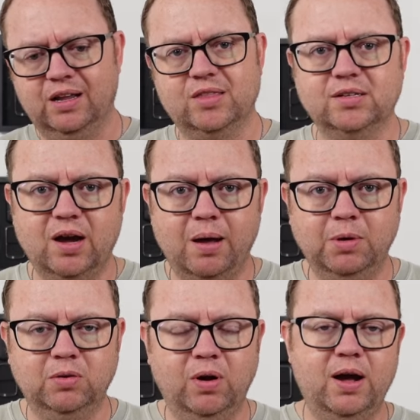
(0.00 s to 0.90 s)
get the
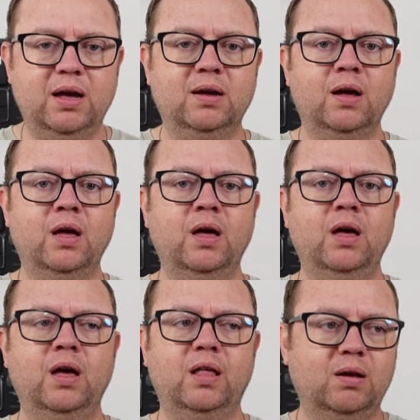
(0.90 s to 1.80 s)
timing right.
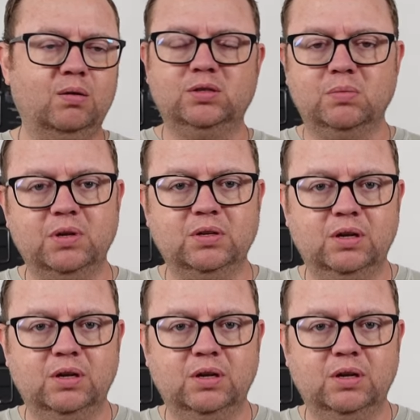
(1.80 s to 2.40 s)
And there were some